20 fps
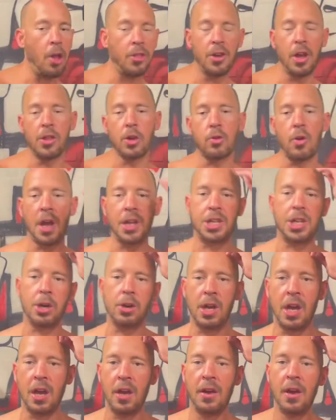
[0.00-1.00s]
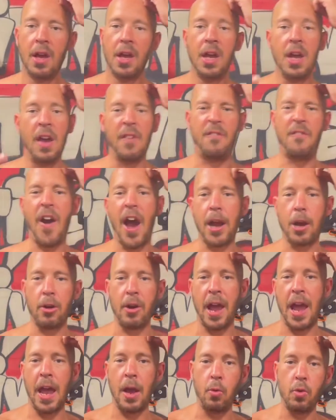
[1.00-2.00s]
the other criteria, if fighter
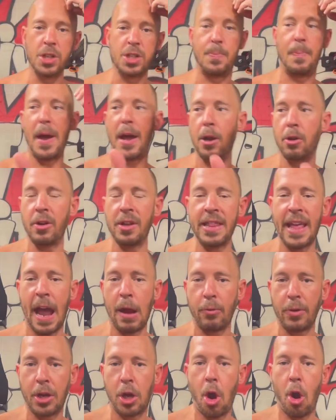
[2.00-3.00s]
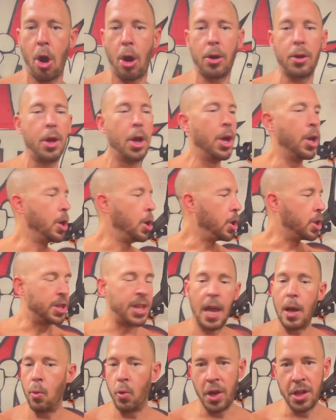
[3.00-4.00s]
A was better in that regard,
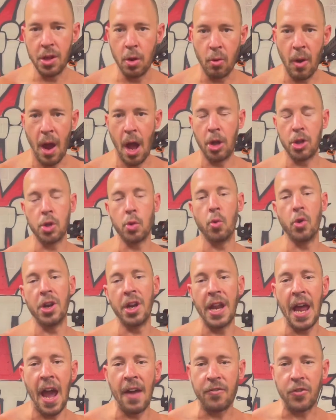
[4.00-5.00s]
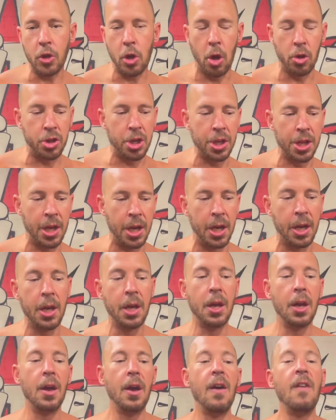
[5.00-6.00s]
they win the round. You wouldn't have to go to the
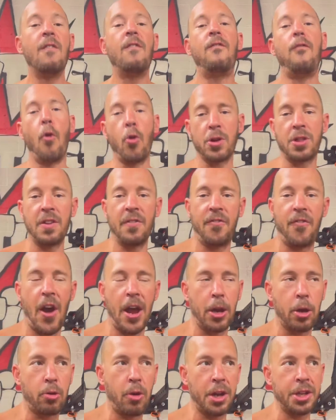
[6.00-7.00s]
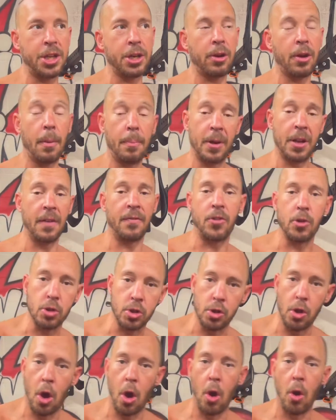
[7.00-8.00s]
fourth and final criteria. But if there's
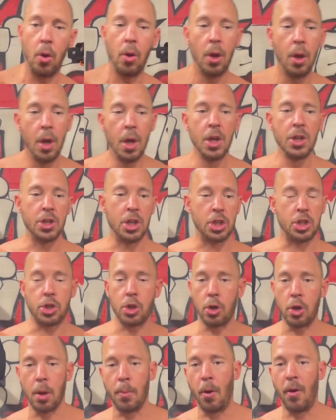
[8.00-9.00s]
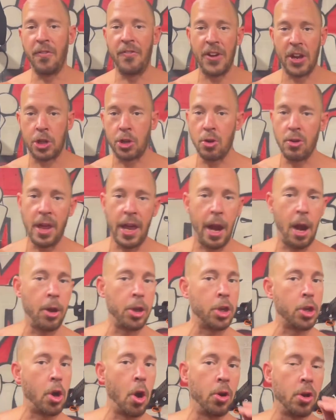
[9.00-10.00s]
no discernible victor there,
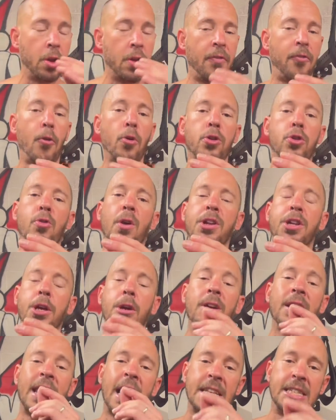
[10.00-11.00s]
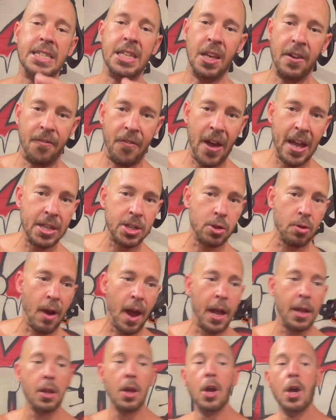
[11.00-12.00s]
you go to the fourth criteria, that's defense,
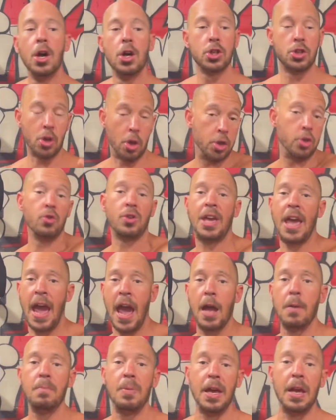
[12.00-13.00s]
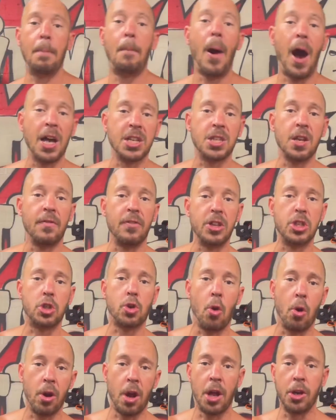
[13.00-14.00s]
right? So you can be positively
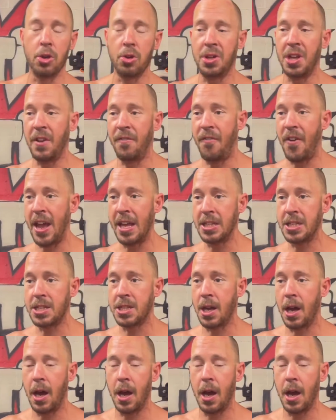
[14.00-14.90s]
scored on your defense. Who